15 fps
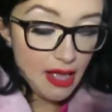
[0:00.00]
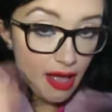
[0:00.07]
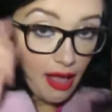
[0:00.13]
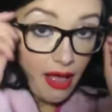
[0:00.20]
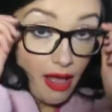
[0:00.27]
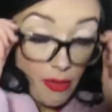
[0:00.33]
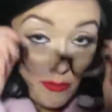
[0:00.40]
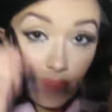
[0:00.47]

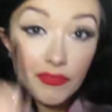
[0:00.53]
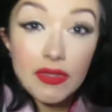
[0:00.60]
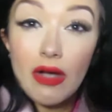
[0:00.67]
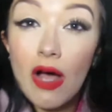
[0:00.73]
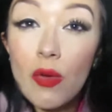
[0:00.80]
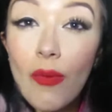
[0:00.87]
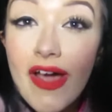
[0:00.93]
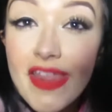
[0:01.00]
I
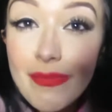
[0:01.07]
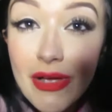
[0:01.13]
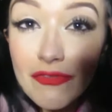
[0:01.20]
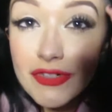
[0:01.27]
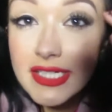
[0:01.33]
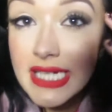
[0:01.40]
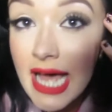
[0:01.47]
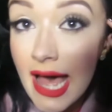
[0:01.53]
wear them
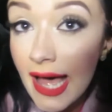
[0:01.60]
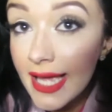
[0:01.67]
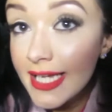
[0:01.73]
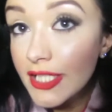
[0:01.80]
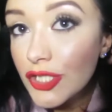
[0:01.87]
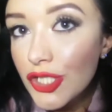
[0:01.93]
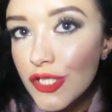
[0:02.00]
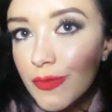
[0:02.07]
every
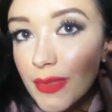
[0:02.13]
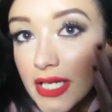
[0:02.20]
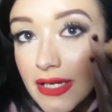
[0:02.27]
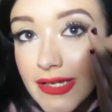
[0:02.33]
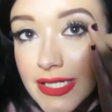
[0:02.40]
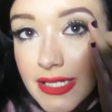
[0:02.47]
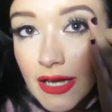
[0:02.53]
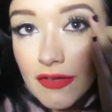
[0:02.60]
day just
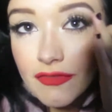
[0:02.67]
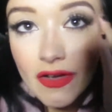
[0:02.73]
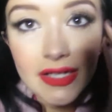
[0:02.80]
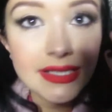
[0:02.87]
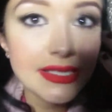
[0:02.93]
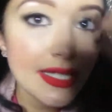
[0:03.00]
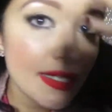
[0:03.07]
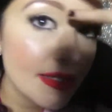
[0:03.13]
because I
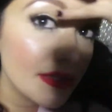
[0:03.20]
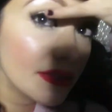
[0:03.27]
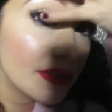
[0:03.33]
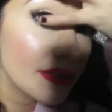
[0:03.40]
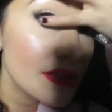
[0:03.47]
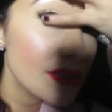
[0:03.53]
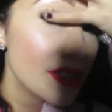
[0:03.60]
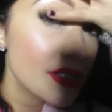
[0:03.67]
find it
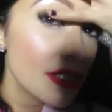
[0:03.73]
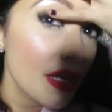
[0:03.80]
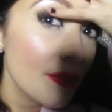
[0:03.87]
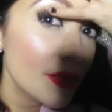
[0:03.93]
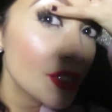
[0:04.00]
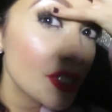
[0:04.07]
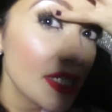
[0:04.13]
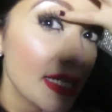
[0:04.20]
so
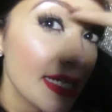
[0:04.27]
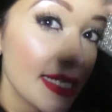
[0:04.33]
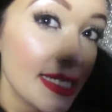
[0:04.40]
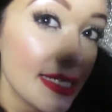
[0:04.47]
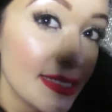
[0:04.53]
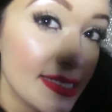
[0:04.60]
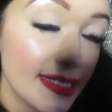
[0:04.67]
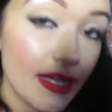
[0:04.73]
much
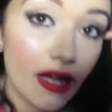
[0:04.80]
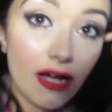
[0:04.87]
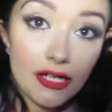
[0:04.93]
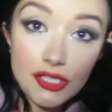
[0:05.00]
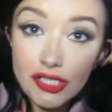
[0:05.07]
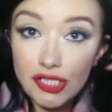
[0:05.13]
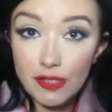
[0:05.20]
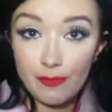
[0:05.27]

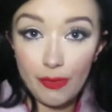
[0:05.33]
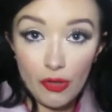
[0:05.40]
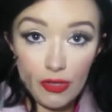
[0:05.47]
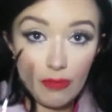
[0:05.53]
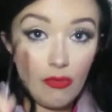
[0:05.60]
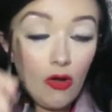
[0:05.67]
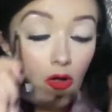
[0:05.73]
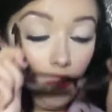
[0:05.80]
easier to just put
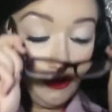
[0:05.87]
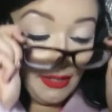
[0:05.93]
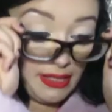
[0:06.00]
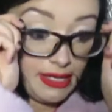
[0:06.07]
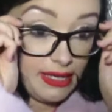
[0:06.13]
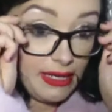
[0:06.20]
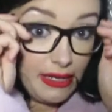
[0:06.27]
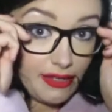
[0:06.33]
them on
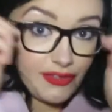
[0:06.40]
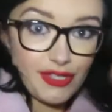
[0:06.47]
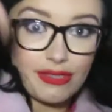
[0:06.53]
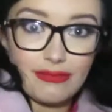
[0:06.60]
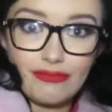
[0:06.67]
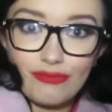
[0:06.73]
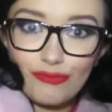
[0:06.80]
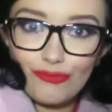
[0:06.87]

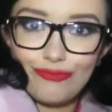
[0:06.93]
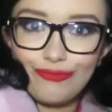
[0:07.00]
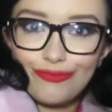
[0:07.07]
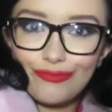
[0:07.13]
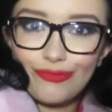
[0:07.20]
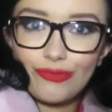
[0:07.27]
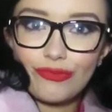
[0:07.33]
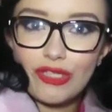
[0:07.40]
than
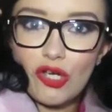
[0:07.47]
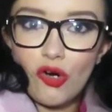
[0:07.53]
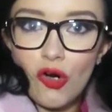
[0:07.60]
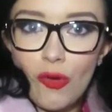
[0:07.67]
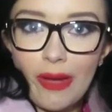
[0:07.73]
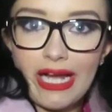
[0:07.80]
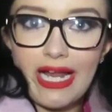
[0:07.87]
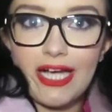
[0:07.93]

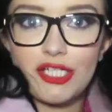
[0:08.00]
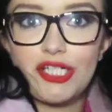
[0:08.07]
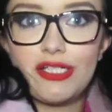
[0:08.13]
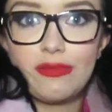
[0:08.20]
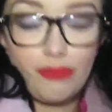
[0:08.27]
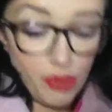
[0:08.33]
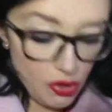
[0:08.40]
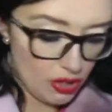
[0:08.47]
curl my
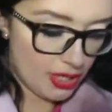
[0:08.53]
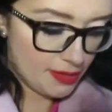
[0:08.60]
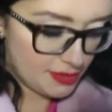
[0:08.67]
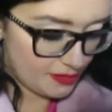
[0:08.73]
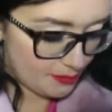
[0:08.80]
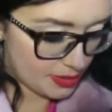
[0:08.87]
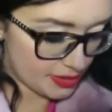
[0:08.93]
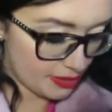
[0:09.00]
lashes and put
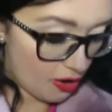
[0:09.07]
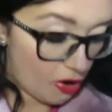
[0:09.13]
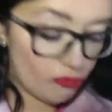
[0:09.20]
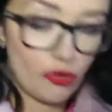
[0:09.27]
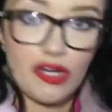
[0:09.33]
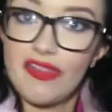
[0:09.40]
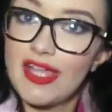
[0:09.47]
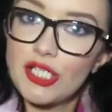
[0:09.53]
loads of
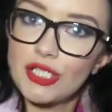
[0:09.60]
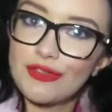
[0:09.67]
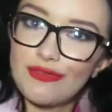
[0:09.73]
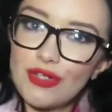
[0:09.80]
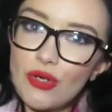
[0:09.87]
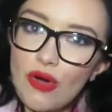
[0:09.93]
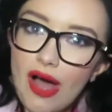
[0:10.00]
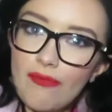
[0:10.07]
mascara on, and they just
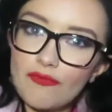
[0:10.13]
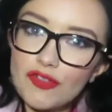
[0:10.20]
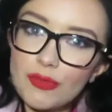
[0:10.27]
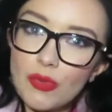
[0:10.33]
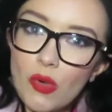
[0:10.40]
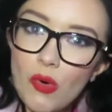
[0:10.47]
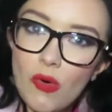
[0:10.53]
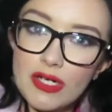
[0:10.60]
feel
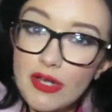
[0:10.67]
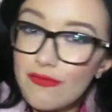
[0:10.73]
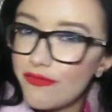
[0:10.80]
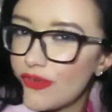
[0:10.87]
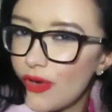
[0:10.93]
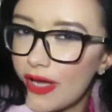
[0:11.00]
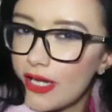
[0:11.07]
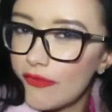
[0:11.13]
comfortable. I
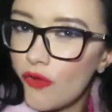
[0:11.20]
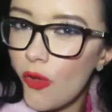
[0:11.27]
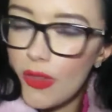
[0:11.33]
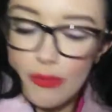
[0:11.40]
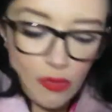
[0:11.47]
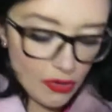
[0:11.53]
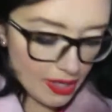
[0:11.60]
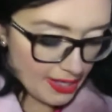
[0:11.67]
don't feel like I've got
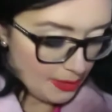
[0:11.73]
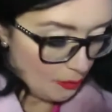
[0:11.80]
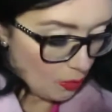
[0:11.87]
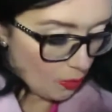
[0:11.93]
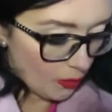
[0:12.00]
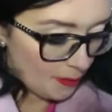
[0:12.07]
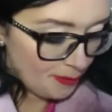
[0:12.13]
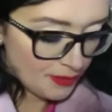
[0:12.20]
them on
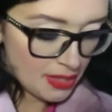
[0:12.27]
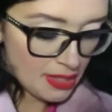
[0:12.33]
anymore.